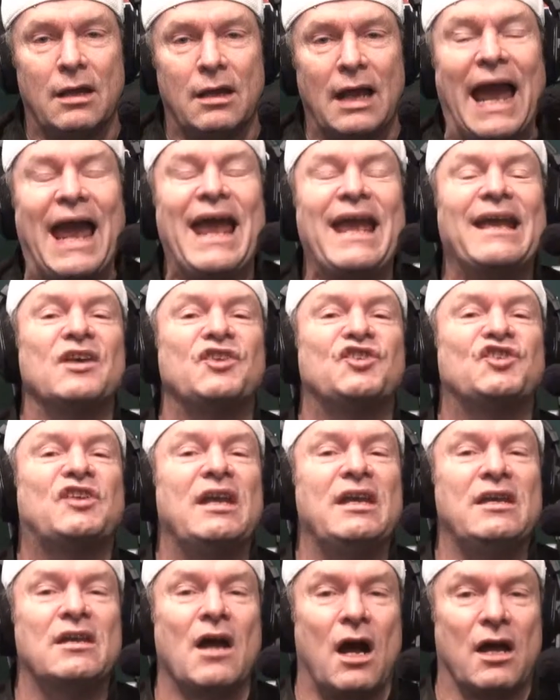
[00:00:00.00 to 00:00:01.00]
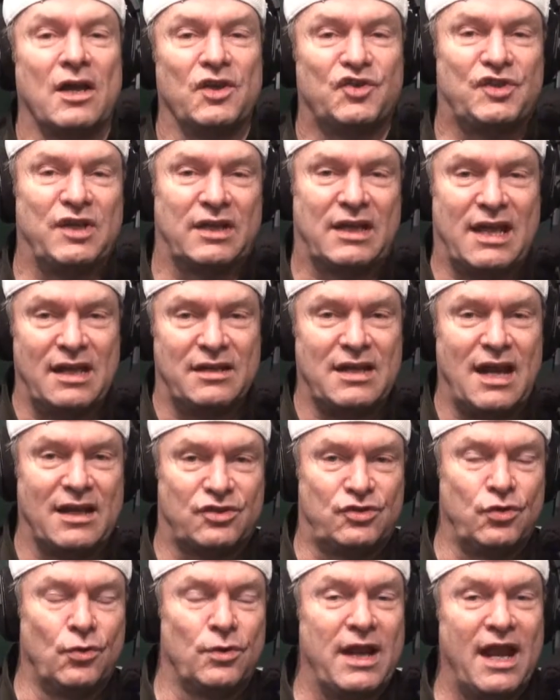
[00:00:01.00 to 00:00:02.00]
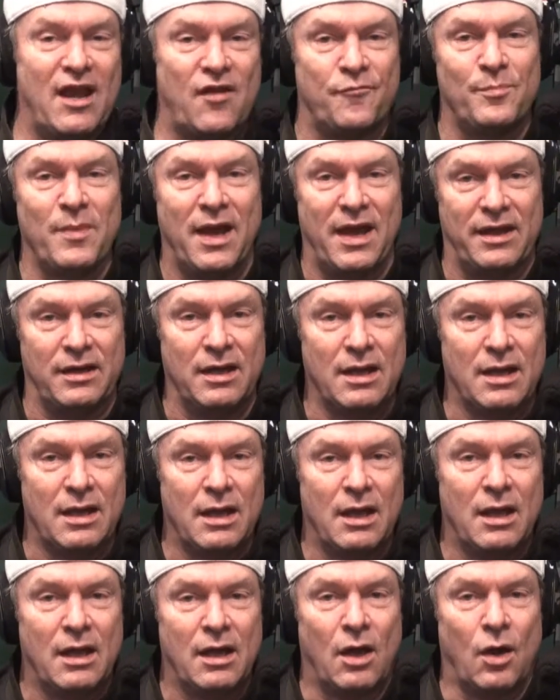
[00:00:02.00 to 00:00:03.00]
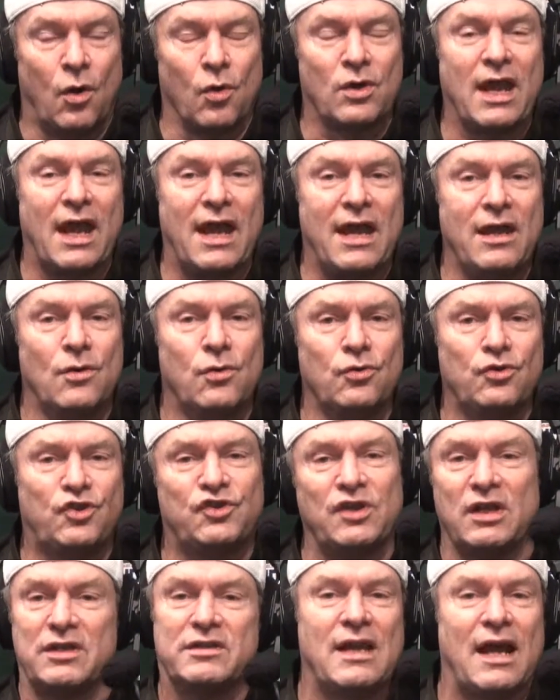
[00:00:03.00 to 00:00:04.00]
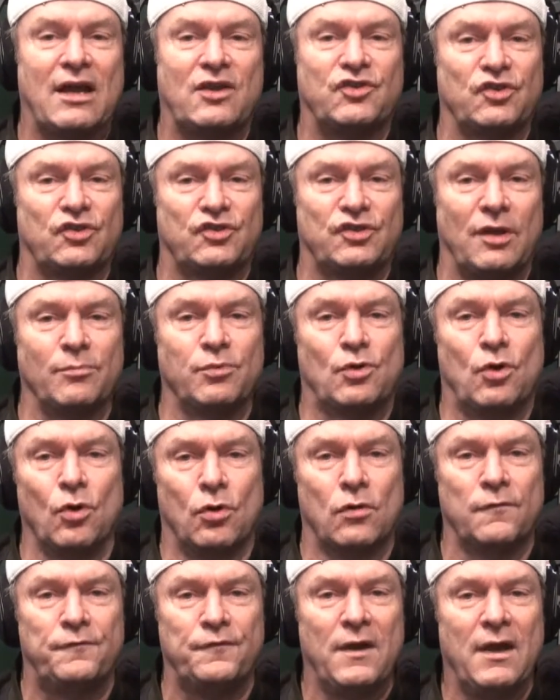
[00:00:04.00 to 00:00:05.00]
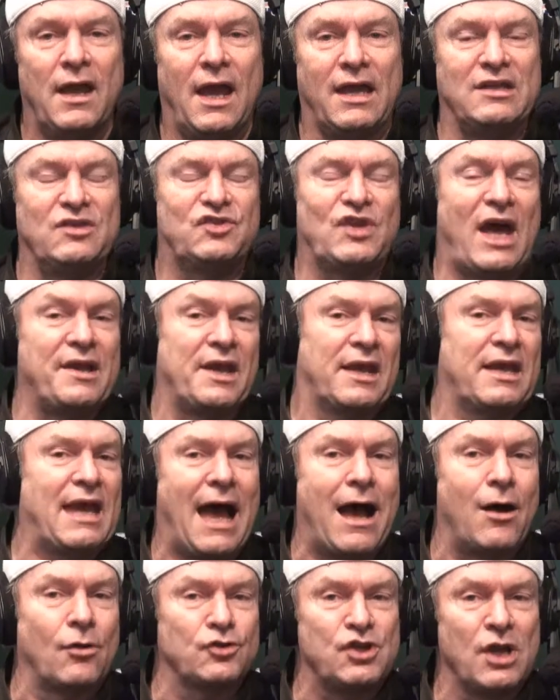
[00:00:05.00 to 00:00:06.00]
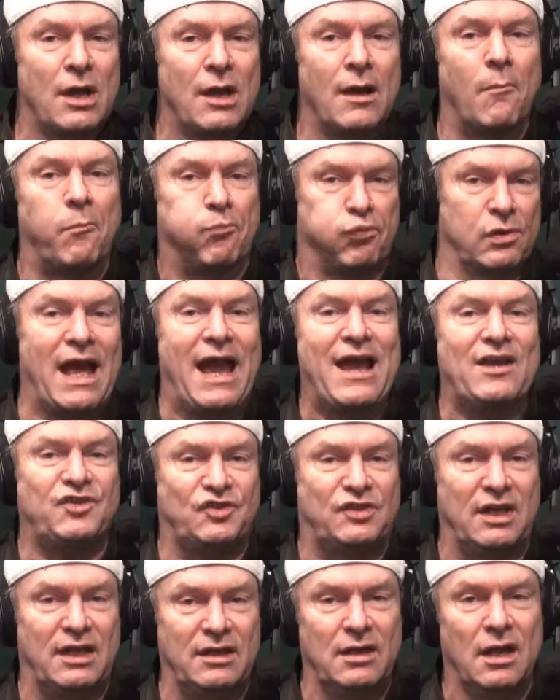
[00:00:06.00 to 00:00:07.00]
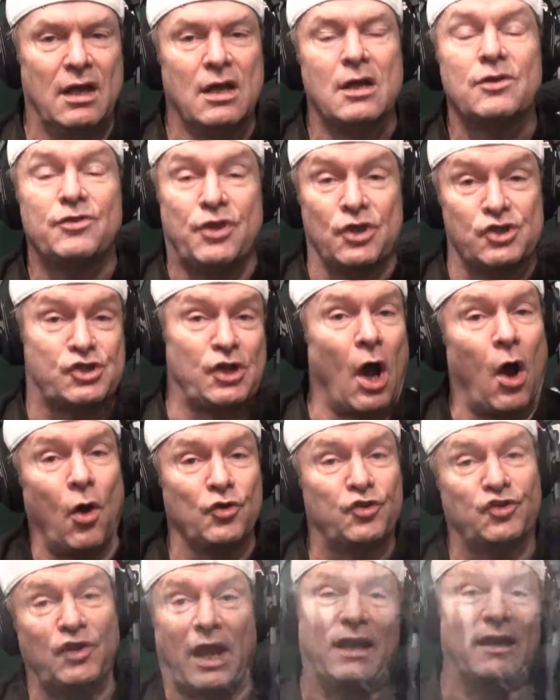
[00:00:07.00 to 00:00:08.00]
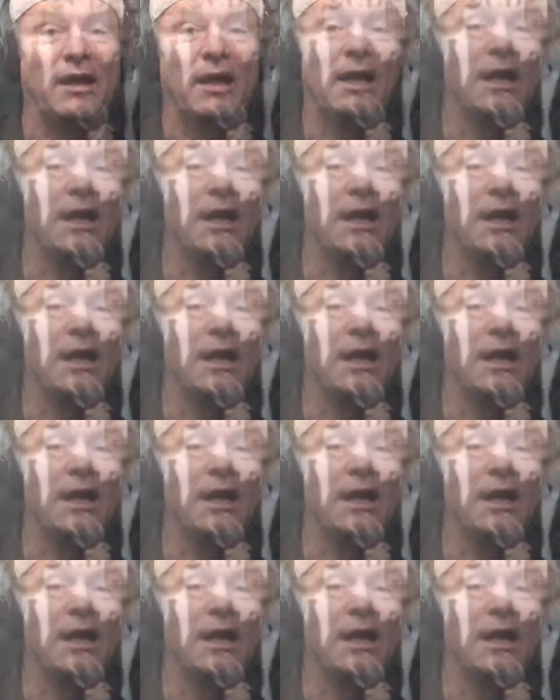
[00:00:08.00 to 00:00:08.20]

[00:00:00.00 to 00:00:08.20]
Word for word: Angus T. Young is the kid on Two and a Half Men, okay, who's sitting next to some goof and he's on a couch blasting the show saying,